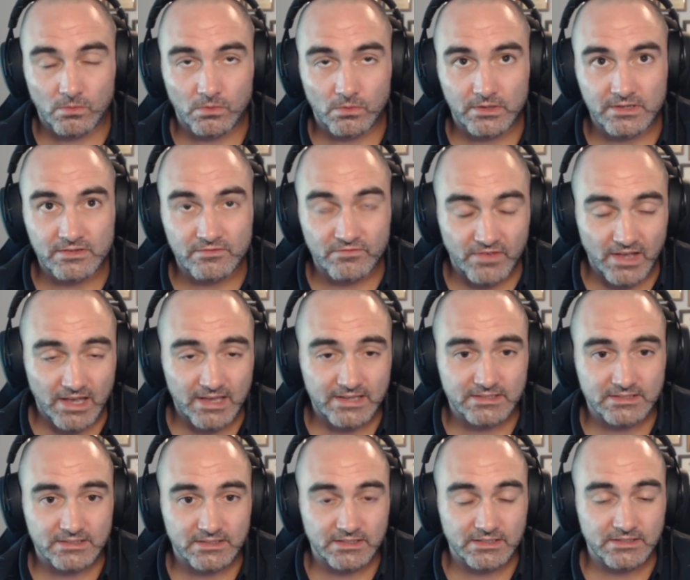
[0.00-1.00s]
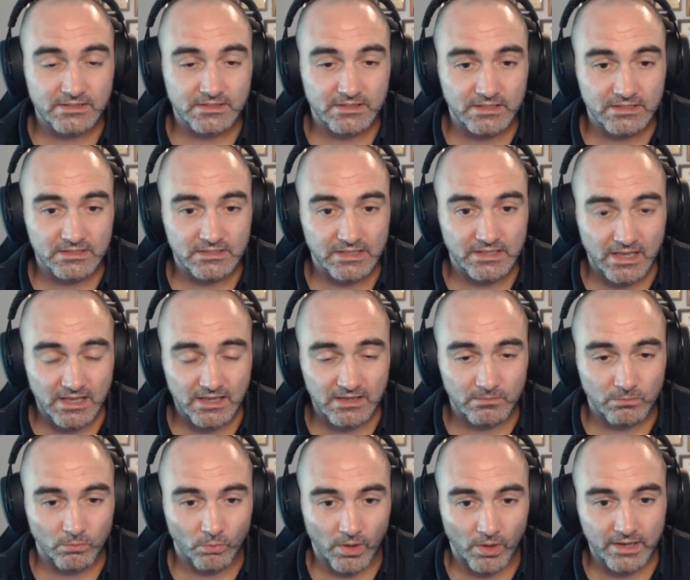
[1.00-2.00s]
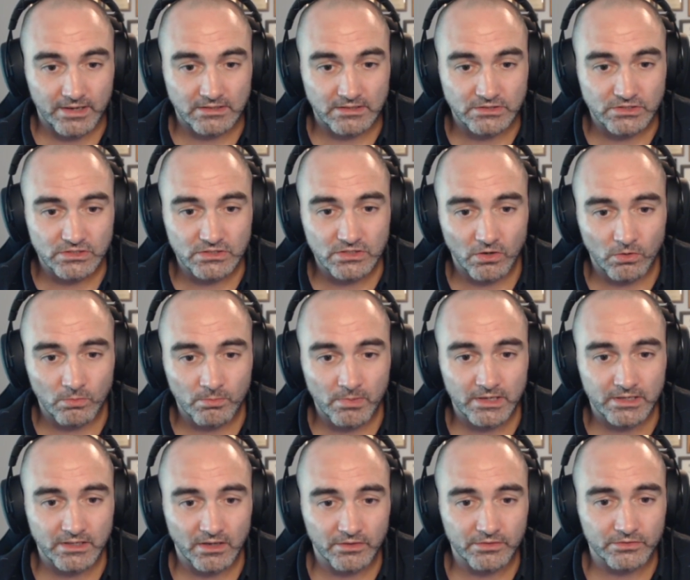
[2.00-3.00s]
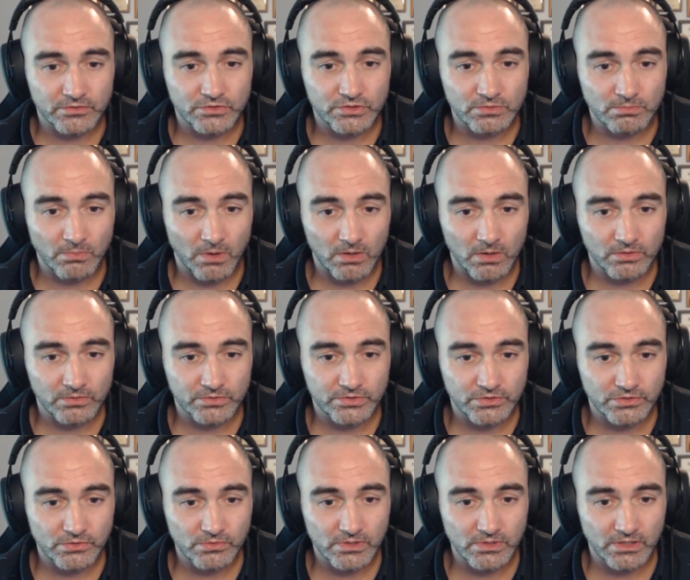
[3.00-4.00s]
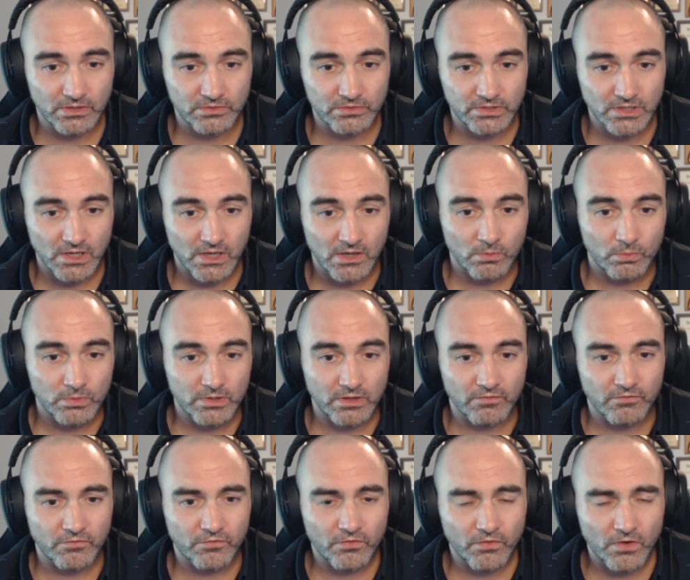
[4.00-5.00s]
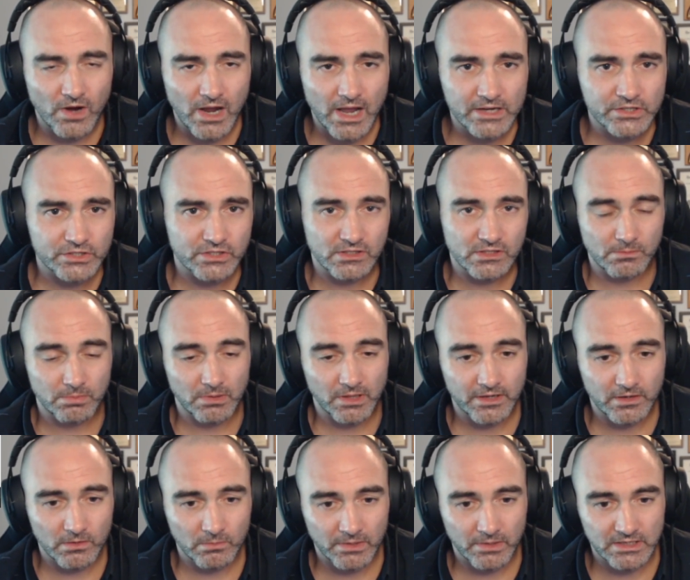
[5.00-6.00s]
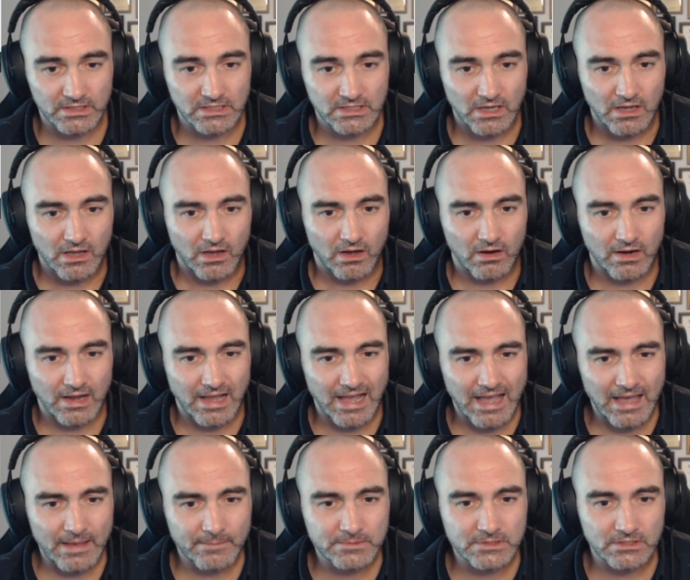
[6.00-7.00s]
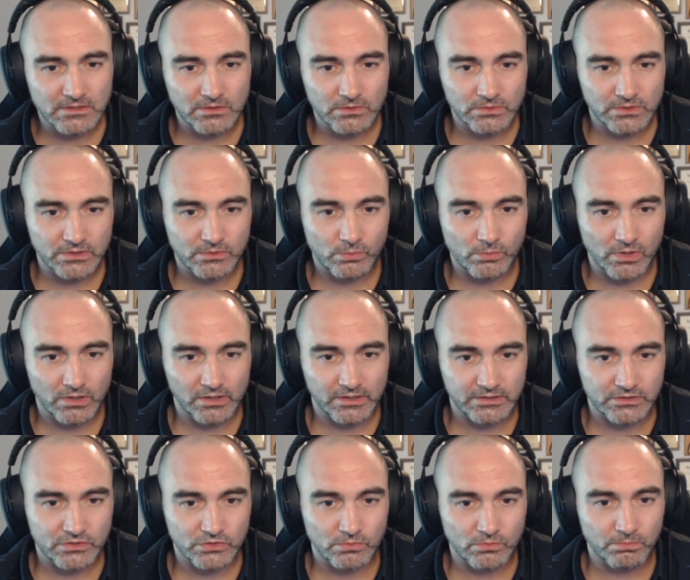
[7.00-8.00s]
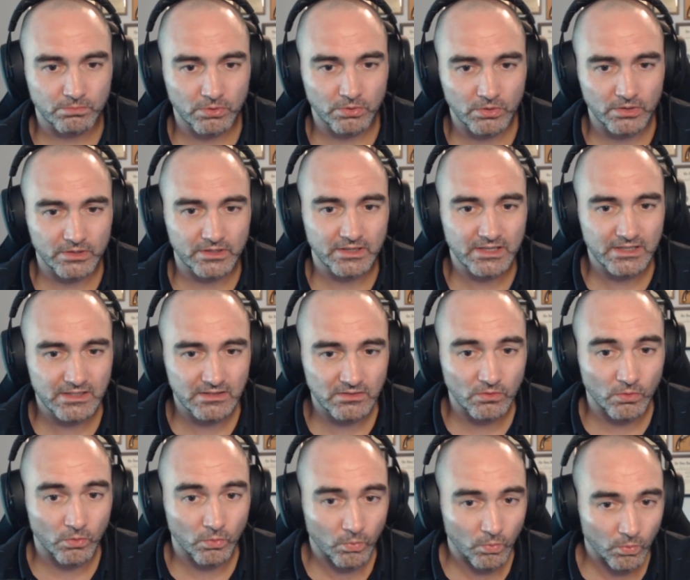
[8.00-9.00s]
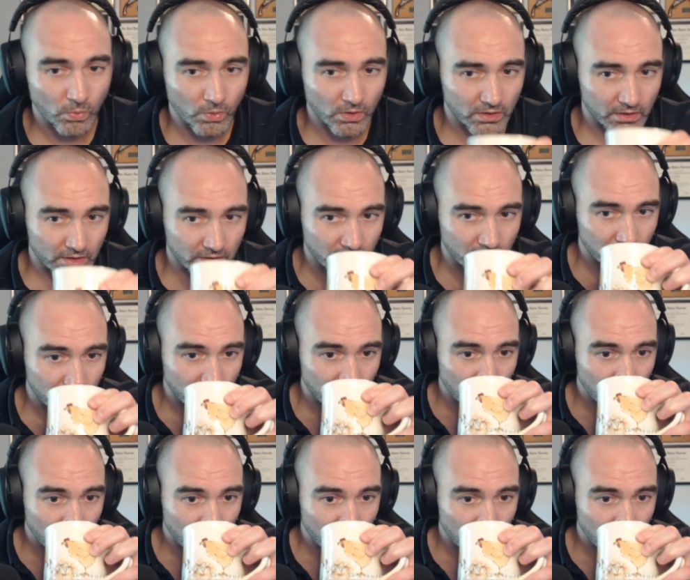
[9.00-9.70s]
invest in this game when so many other smaller studios with a fraction of the player base are absolutely willing to put in the work.